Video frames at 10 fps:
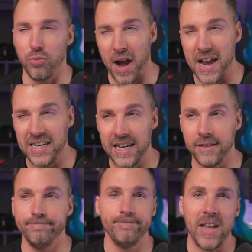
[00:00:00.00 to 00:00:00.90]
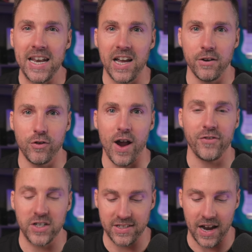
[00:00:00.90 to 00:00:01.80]
Branding, any kind of
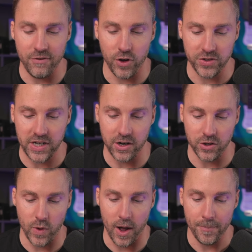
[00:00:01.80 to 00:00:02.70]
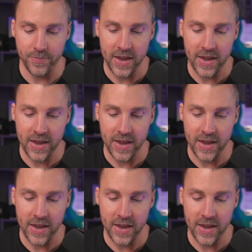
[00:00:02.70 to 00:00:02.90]
graphic design falls in here as well.